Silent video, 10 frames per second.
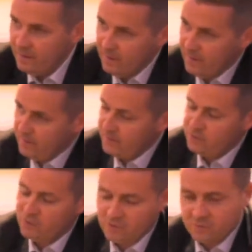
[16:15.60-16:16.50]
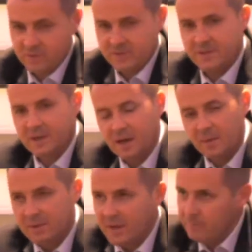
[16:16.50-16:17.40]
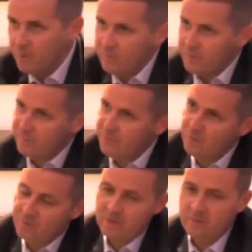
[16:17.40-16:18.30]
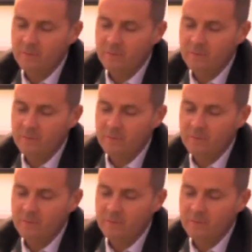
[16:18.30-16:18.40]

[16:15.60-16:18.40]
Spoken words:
I guess you just want to see the club keep moving forward.